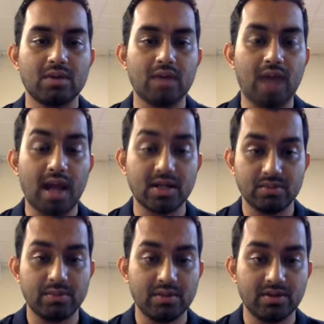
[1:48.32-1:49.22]
the
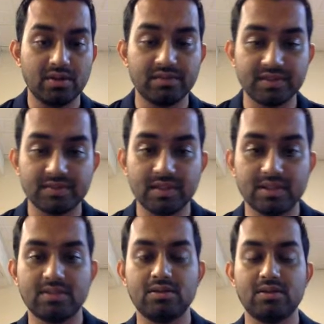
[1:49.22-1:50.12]
actual beauty of this
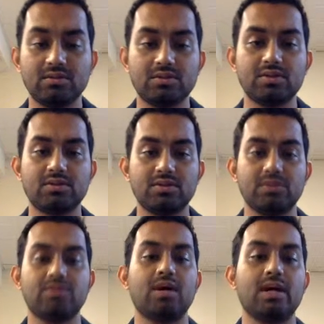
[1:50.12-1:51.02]
place, to
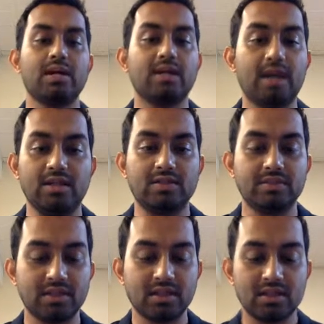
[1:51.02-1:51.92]
try and enhance,
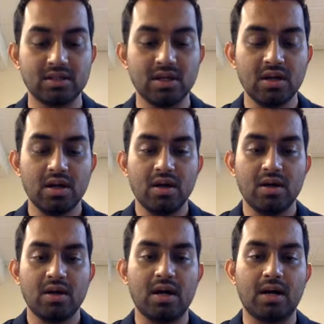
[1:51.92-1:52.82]
because
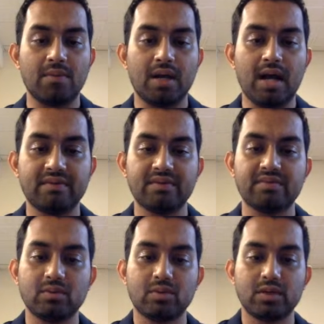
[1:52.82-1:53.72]
half of
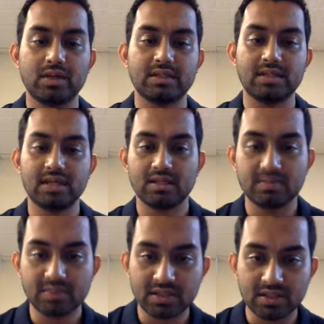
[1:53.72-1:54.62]
the work is taking the
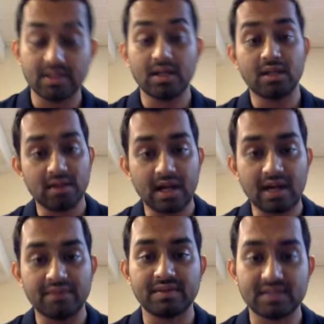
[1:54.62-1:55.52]
picture and the other
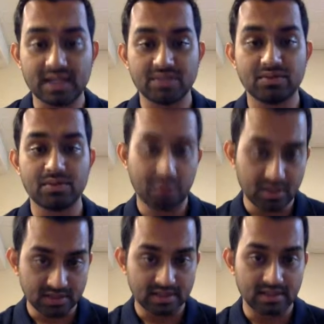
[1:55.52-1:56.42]
half is actually
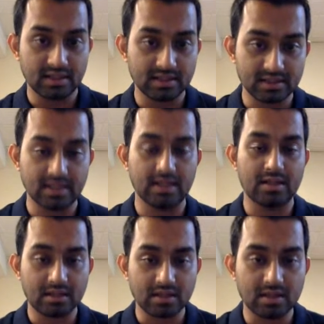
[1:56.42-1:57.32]
processing this
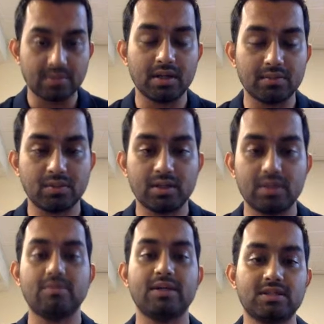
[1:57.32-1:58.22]
and coming up with
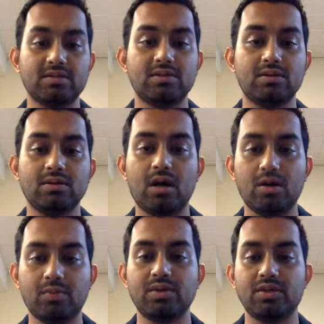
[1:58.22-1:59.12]
the best
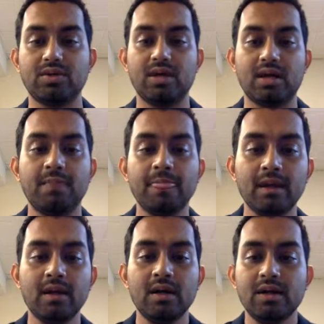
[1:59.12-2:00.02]
output that you can.
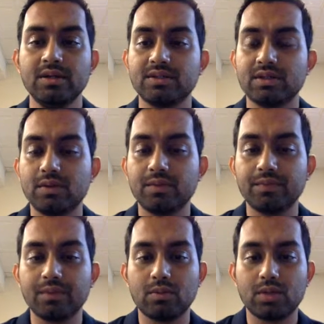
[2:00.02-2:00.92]
So
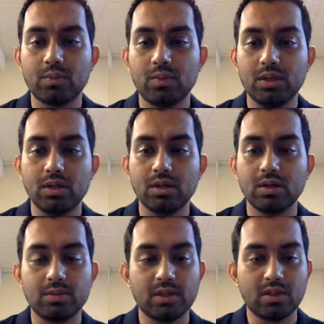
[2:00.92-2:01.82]
what we are going
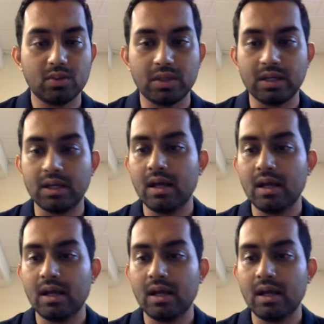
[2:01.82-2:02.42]
to be doing